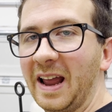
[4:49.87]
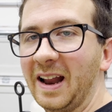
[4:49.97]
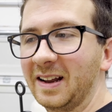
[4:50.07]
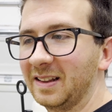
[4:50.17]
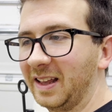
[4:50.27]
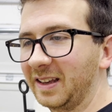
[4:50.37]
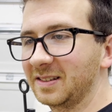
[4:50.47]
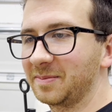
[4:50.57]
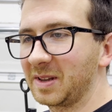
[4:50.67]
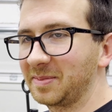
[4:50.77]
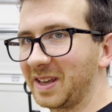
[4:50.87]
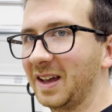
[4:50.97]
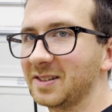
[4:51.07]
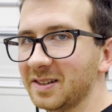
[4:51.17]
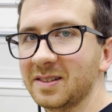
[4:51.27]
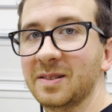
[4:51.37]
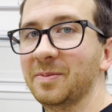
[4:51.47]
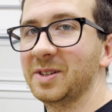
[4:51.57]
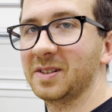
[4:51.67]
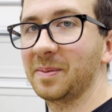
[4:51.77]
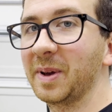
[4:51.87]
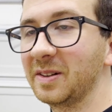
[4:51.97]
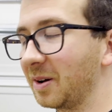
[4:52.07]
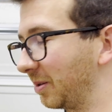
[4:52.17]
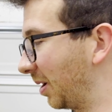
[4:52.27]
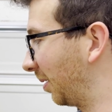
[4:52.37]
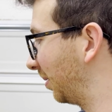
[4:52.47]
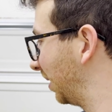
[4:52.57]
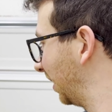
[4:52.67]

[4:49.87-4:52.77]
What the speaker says: and it like sometimes catches, which is a big no-go.